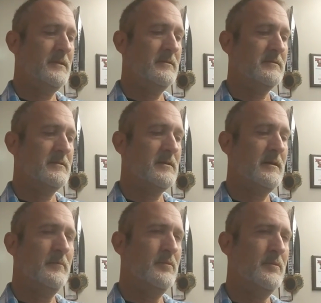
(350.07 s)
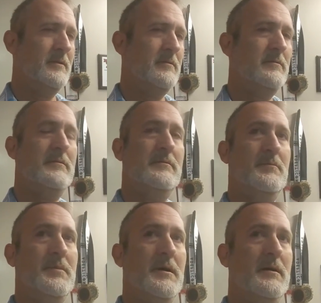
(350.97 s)
It's kind of brittle,
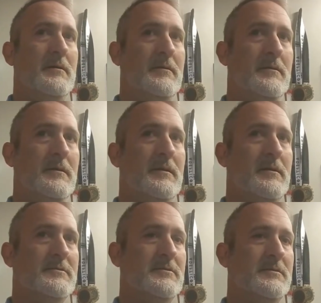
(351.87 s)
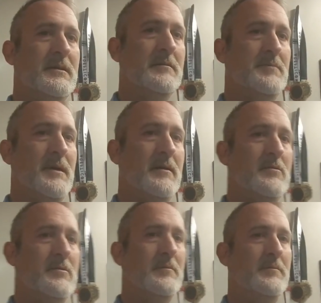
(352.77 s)
but it also can pack
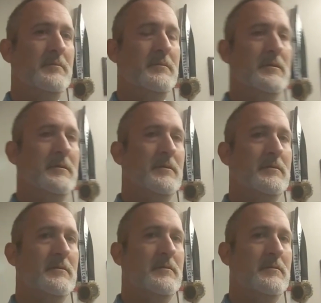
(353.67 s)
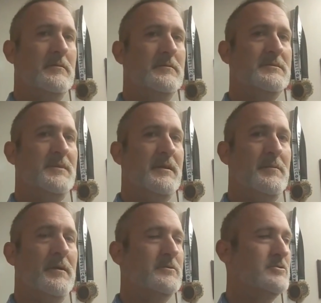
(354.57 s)
quite a speedy
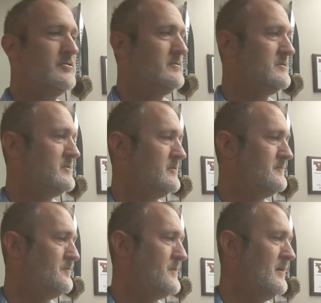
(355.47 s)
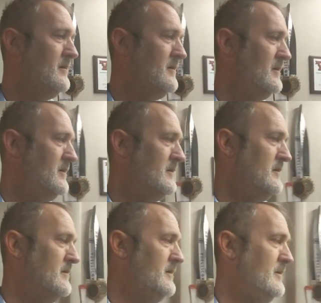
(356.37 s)
punch. So,
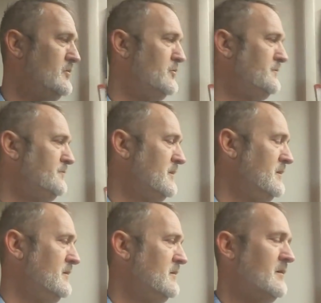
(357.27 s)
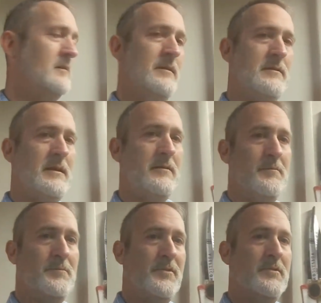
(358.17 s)
anywho, I'll get that
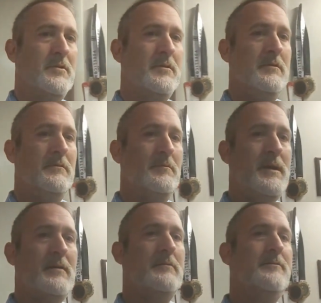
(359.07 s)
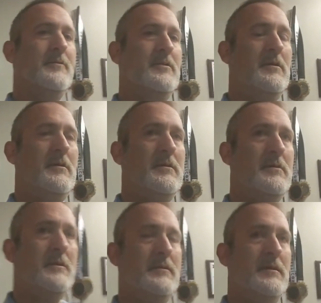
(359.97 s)
third battle for
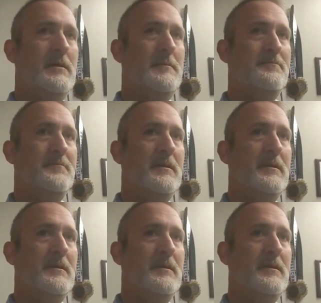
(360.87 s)
ClawCon up.